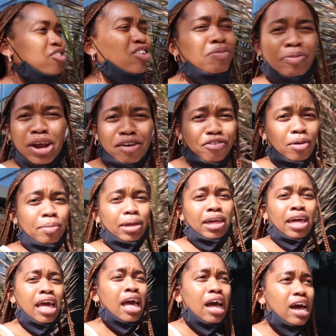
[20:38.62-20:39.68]
Just pray for
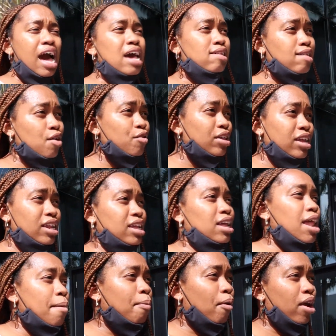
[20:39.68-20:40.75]
me, guys. I really
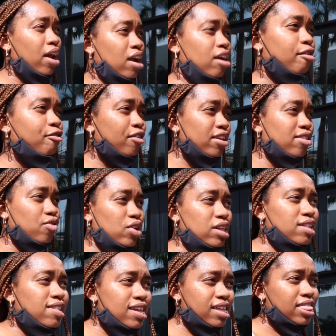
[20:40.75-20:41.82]
need a prayer for this
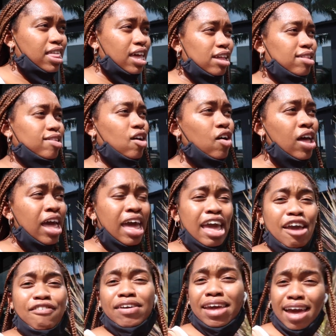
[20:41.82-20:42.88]
real estate thing, so
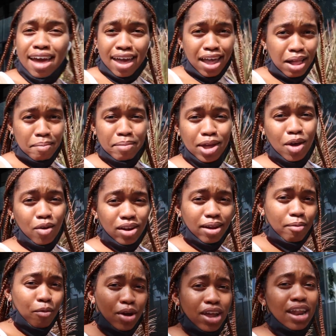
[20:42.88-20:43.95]
if you can help me out
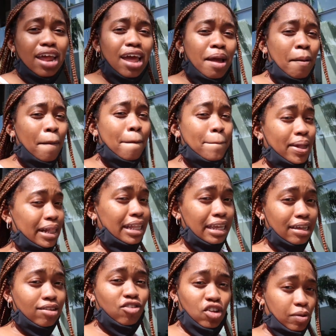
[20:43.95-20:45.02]
them way there,
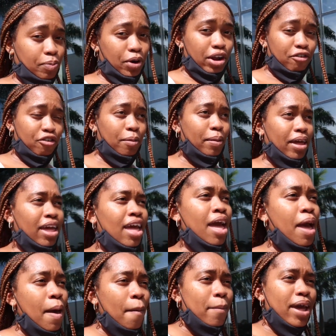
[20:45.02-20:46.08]
please just pray for me.
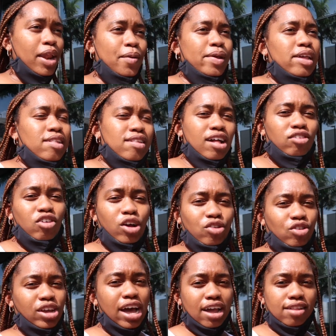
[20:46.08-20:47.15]
But anyways, I'll
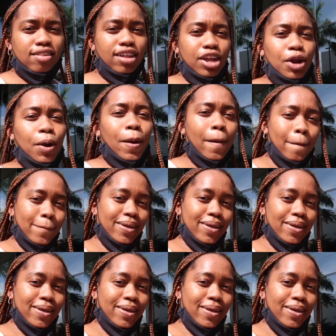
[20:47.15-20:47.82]
talk to you guys later.